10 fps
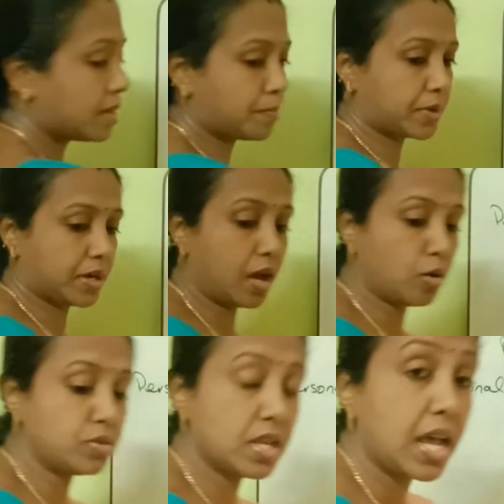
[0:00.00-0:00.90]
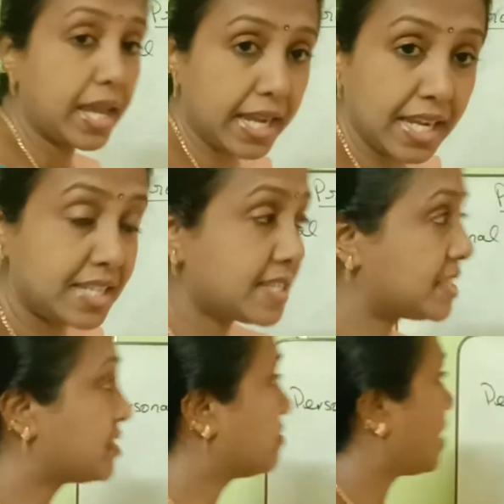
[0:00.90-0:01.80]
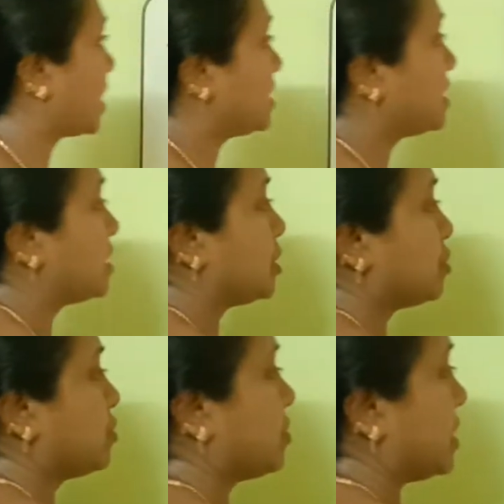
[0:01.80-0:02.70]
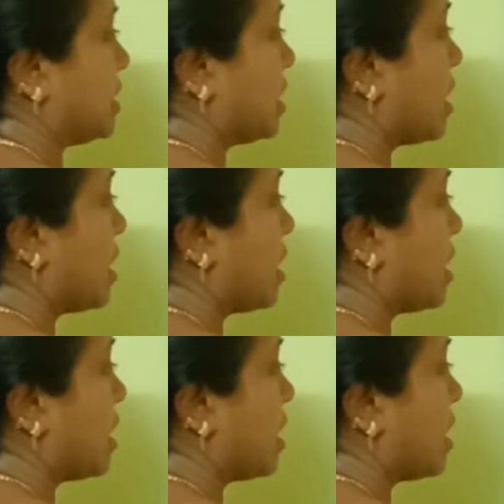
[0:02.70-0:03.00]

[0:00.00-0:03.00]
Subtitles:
pronouns, it is divided into 3.